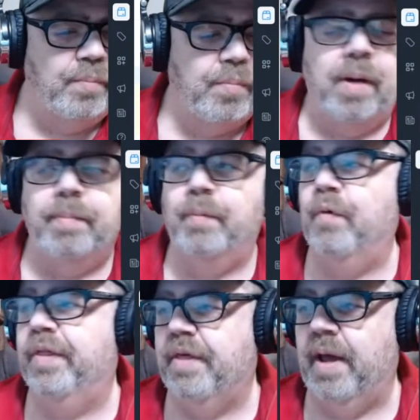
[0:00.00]
problem
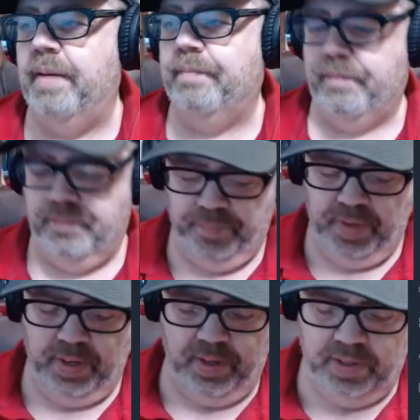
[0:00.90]
with that.
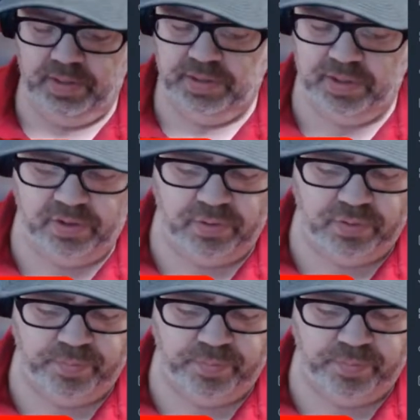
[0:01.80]
So